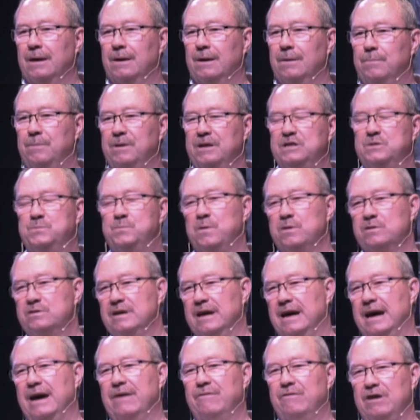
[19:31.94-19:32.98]
But he spoke to
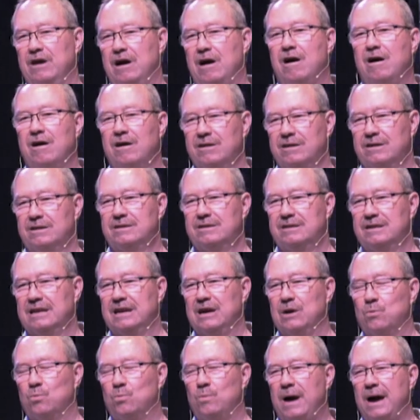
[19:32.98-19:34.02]
every heart to
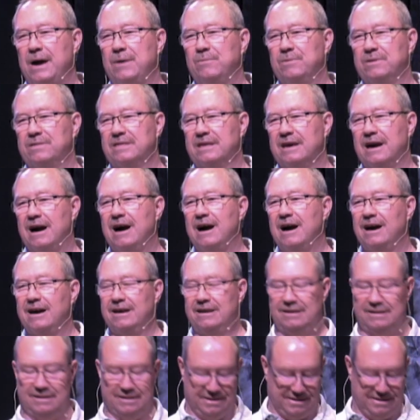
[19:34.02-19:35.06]
get right with God.